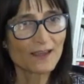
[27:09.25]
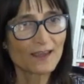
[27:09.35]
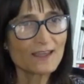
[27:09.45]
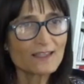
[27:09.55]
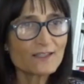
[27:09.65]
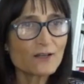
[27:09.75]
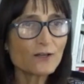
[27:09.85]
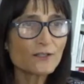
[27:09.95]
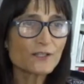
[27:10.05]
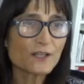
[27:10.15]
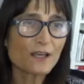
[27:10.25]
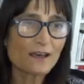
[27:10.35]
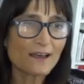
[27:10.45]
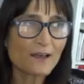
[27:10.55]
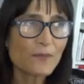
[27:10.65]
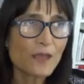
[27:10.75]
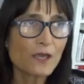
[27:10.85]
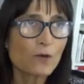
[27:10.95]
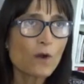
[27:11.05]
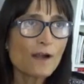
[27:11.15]
It's not
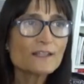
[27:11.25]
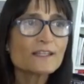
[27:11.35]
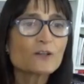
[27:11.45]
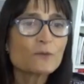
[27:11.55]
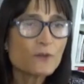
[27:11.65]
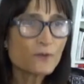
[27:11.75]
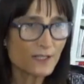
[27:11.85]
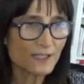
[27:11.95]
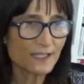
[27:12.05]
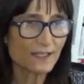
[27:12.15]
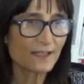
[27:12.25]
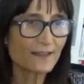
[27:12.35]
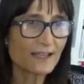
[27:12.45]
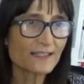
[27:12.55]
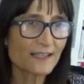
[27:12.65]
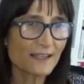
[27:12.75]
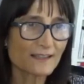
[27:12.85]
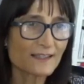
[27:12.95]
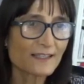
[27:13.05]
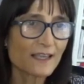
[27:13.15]
where is the community in that
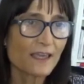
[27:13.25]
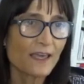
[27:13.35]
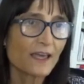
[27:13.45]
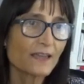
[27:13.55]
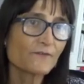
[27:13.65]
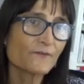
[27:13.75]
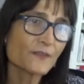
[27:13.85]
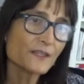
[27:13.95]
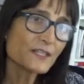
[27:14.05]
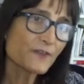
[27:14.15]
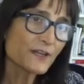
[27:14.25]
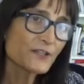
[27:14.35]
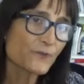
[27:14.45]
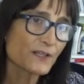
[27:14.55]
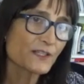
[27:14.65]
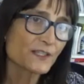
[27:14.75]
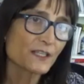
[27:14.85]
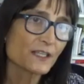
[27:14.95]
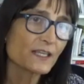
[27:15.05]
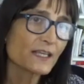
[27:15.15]
sense. And this is very interesting.
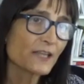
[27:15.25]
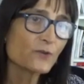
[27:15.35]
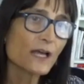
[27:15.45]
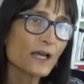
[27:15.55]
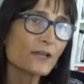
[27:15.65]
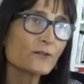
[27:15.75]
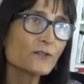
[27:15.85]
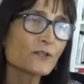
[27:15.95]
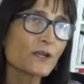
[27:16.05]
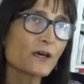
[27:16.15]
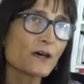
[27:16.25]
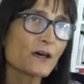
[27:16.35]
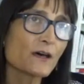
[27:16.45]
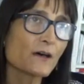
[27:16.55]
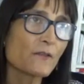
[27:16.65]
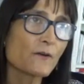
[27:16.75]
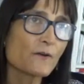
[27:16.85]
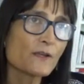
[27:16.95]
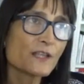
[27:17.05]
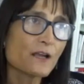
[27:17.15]
You cannot, there
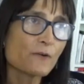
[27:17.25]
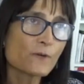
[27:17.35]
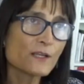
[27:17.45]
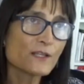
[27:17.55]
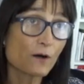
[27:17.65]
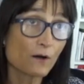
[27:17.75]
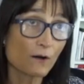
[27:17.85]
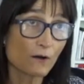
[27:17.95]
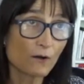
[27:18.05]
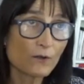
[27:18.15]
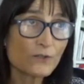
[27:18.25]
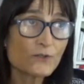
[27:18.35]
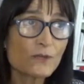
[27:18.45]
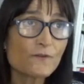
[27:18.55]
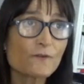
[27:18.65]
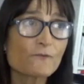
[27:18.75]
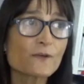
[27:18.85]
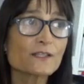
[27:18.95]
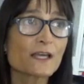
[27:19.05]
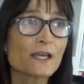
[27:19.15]
is a risk, also different
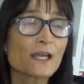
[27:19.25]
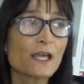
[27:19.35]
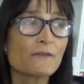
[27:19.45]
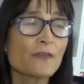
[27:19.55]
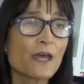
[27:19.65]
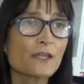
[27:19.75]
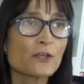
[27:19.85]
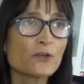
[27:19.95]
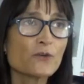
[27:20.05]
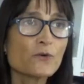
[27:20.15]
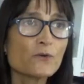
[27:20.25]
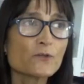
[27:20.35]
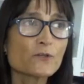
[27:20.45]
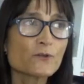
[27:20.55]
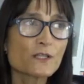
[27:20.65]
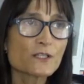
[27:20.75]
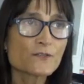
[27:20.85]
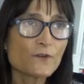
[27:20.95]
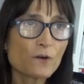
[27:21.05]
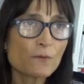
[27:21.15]
risk, that you
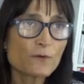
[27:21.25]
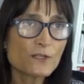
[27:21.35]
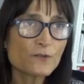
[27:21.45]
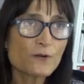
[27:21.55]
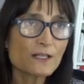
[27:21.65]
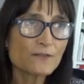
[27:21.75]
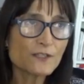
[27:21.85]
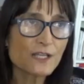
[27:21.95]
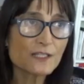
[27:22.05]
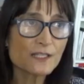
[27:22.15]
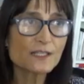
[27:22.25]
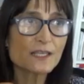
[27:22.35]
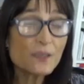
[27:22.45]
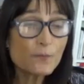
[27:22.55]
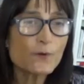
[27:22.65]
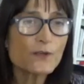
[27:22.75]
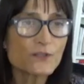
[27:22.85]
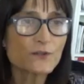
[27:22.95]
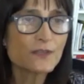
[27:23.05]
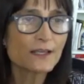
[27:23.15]
transform restorative justice in
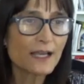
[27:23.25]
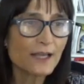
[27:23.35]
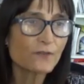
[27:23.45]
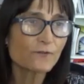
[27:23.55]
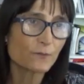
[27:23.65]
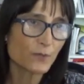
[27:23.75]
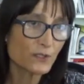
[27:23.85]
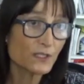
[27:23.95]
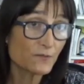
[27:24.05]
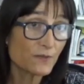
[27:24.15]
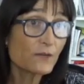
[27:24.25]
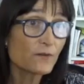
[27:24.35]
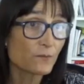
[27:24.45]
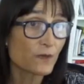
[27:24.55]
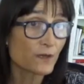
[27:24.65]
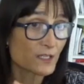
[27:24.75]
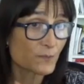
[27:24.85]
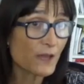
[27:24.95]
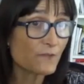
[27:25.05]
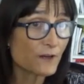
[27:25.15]
prison, the kind of, because it's very
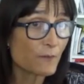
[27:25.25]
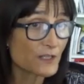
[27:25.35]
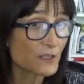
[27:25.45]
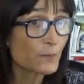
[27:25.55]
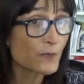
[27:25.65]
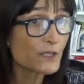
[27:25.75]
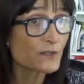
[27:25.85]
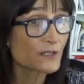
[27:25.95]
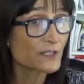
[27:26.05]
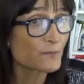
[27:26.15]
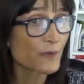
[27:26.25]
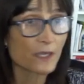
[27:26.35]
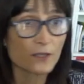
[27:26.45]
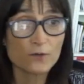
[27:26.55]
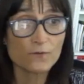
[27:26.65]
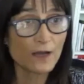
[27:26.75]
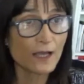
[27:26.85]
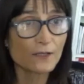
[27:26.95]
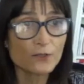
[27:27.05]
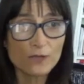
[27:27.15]
expand very much in prison in Spain. You
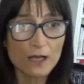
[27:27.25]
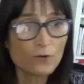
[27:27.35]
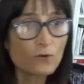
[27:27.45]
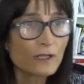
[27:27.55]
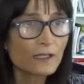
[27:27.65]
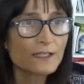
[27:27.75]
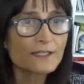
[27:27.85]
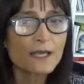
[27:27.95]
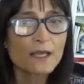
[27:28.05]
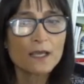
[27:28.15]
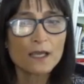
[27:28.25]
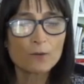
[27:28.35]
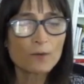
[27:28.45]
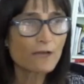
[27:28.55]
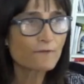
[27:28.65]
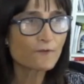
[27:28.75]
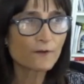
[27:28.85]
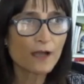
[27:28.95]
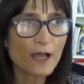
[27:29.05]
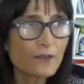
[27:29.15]
can Google it, and we have
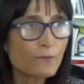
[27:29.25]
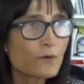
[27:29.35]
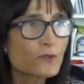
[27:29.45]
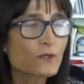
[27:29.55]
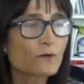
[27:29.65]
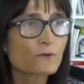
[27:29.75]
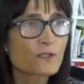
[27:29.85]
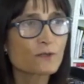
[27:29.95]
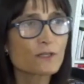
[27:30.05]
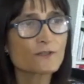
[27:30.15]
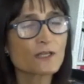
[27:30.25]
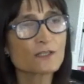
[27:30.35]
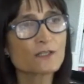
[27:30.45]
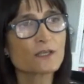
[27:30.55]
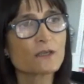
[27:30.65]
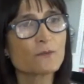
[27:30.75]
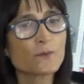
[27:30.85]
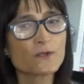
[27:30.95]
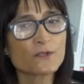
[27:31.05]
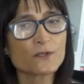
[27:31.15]
different handbooks on restorative justice in
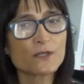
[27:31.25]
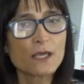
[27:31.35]
prison.